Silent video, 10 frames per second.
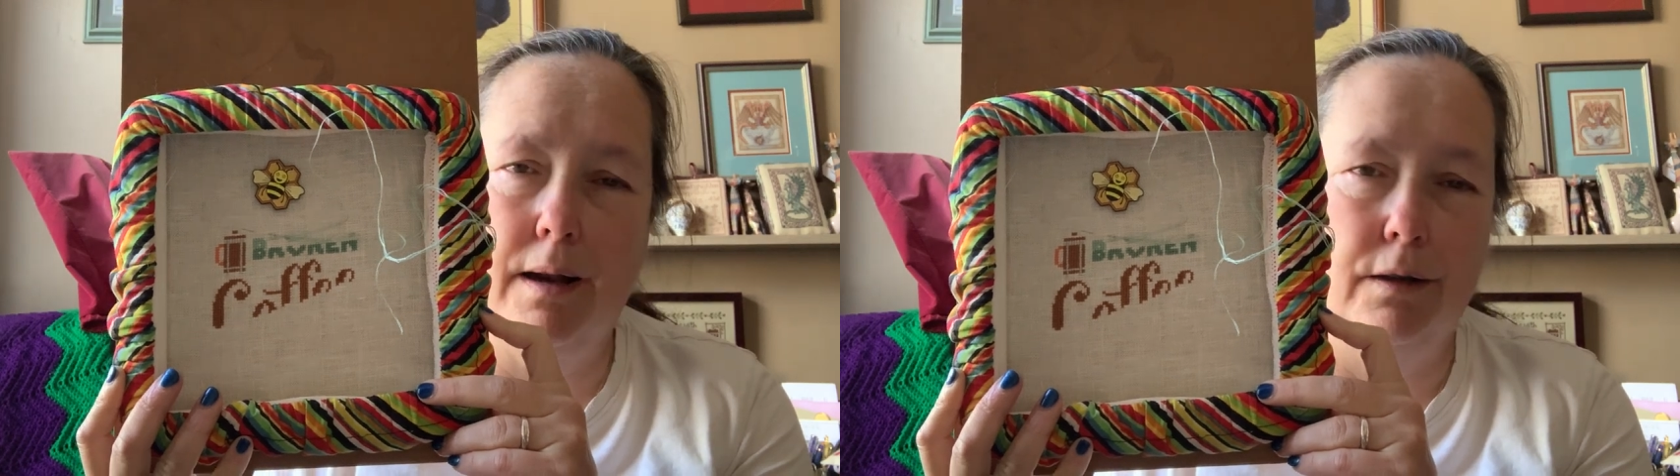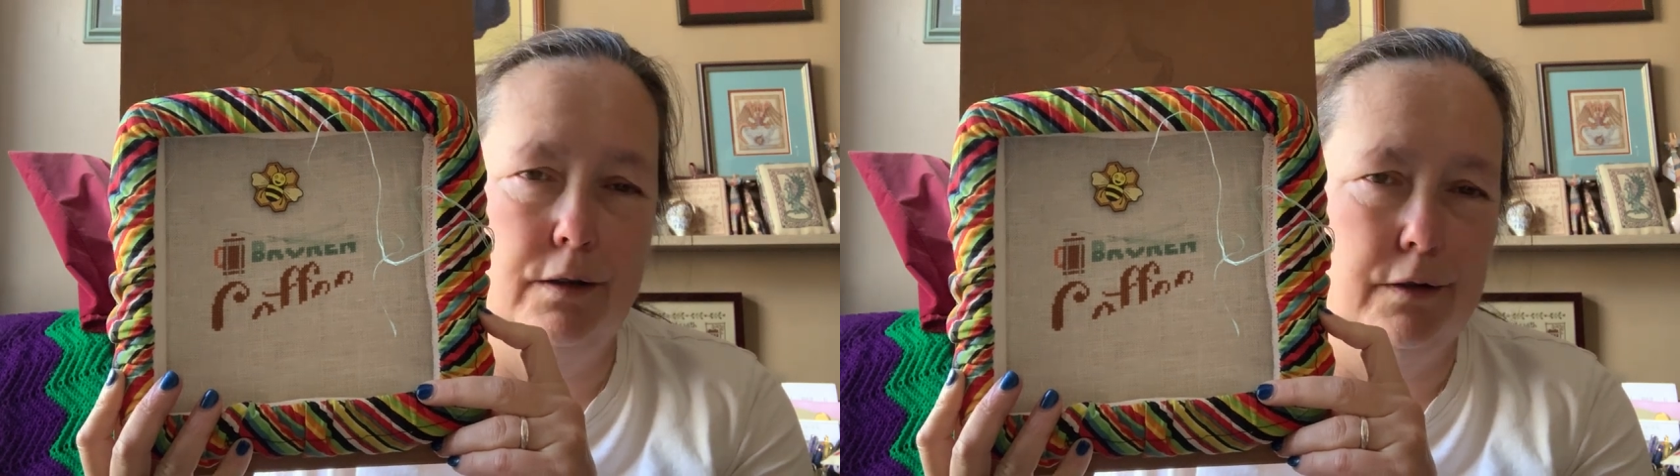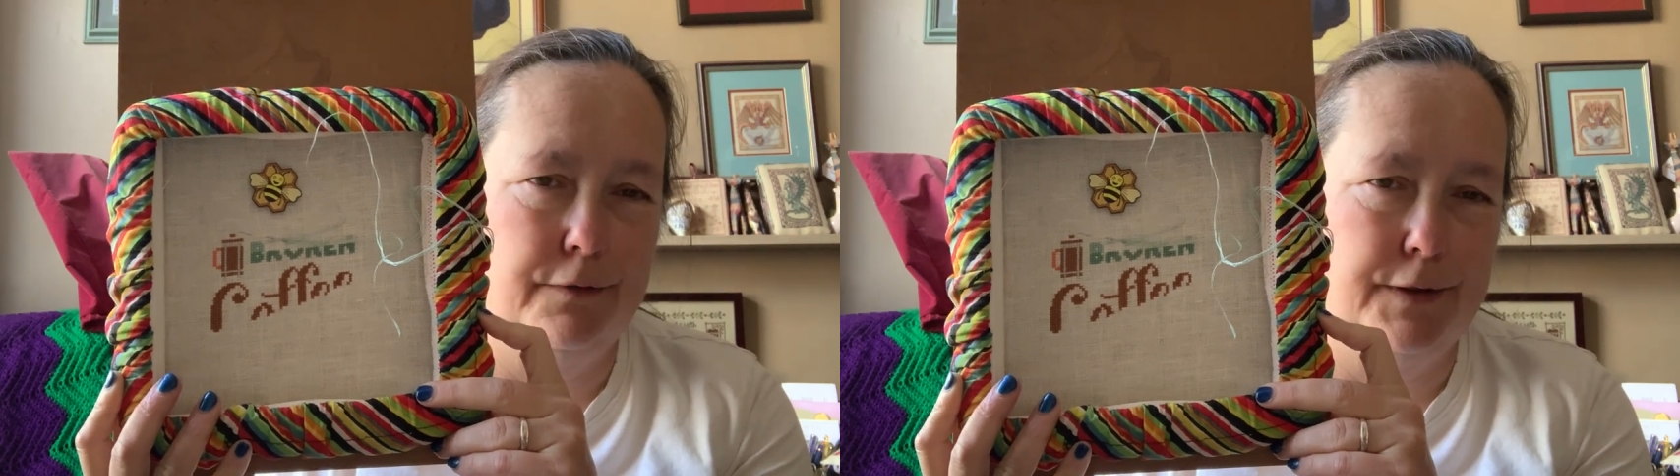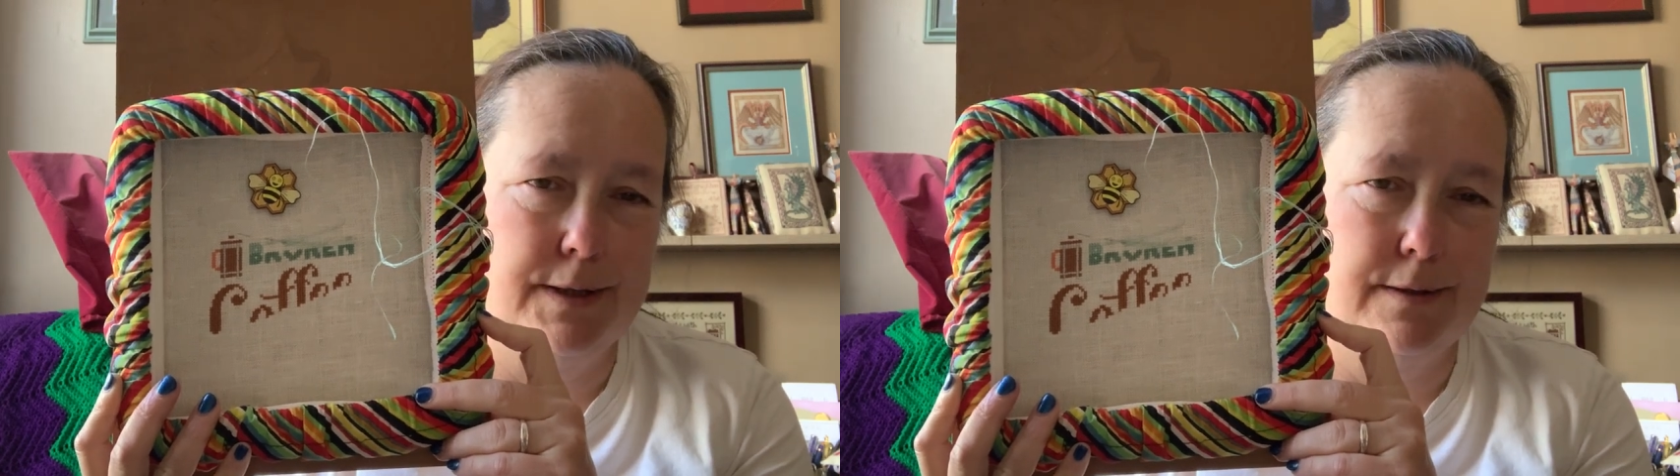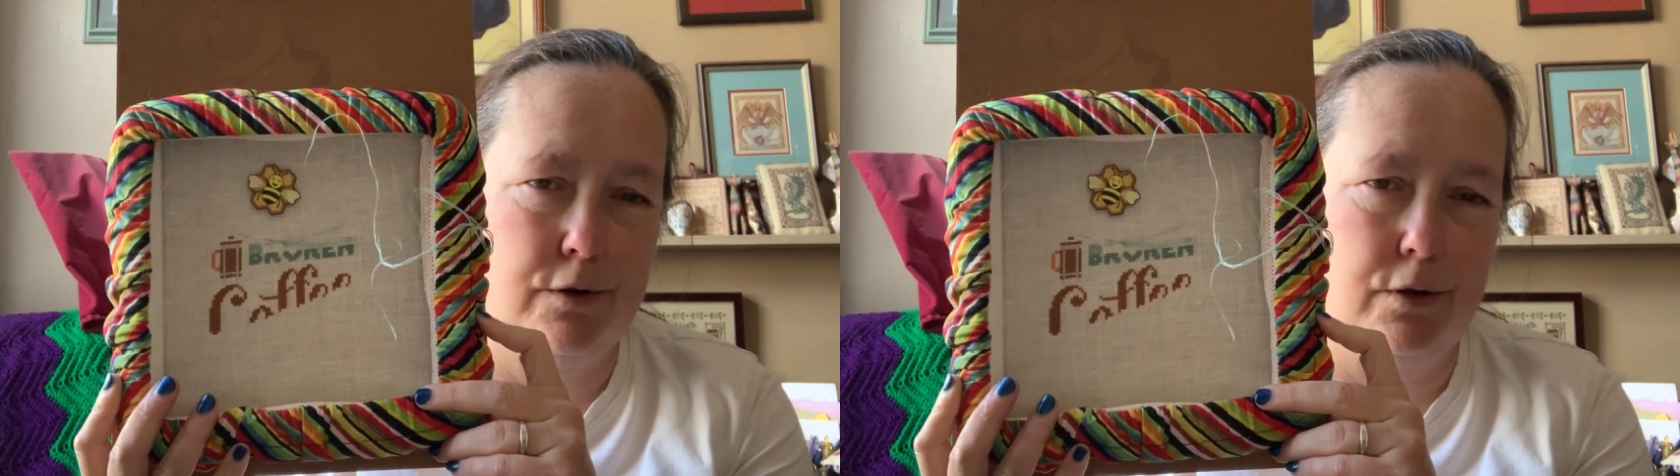love
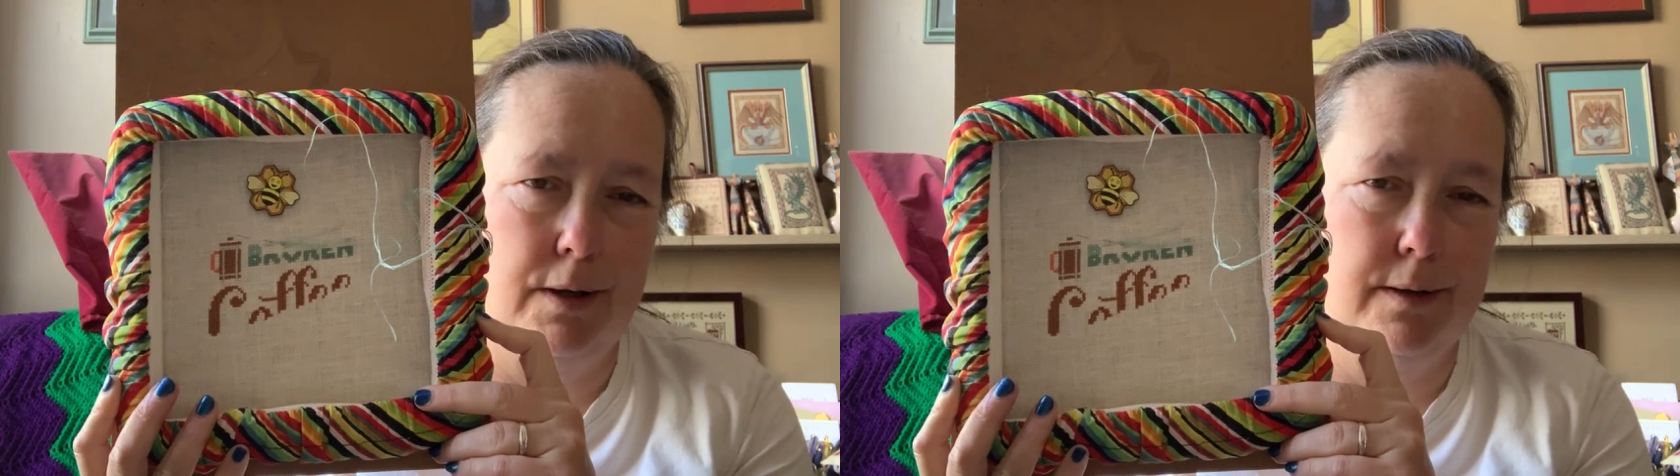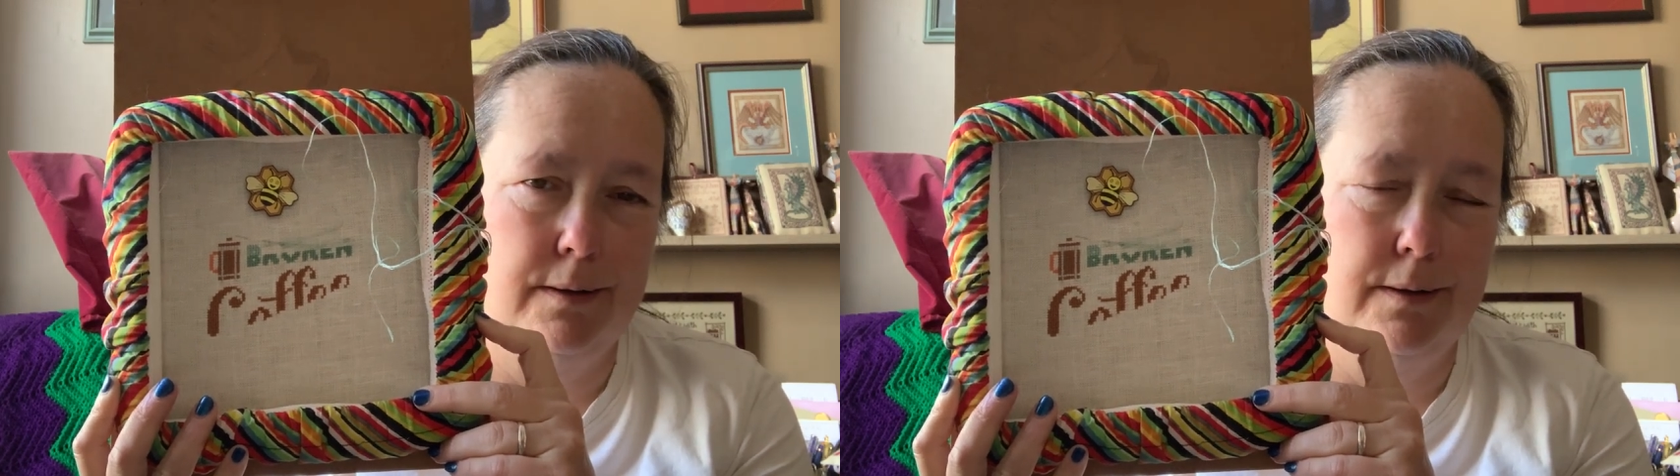this colour.